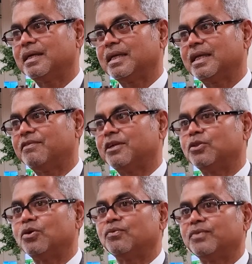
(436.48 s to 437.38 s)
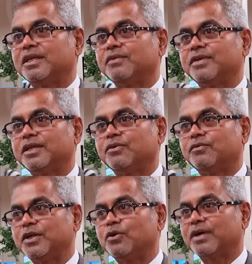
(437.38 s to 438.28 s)
Even though
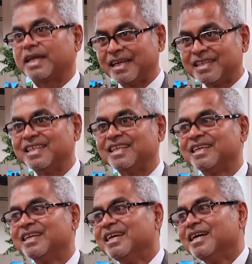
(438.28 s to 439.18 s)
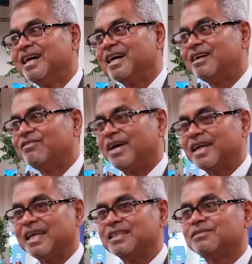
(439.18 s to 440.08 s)
we don't get the
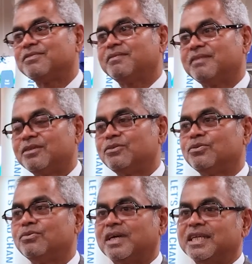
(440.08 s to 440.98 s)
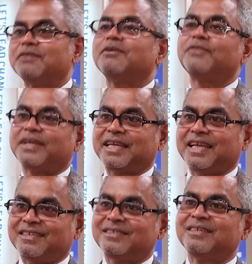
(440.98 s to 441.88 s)
finance, we will do whatever we
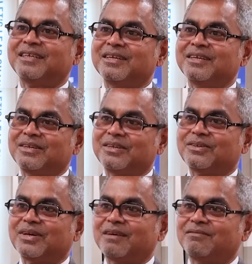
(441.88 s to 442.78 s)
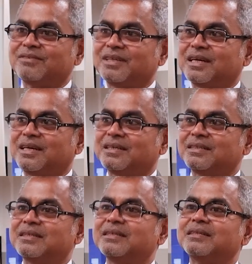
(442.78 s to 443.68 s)
can to have
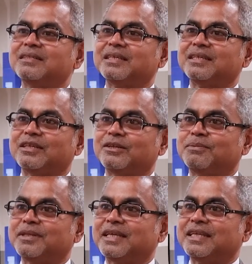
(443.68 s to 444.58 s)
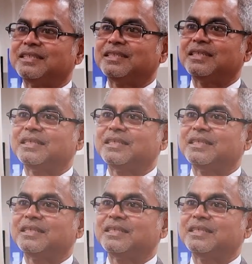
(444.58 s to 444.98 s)
the renewable energy.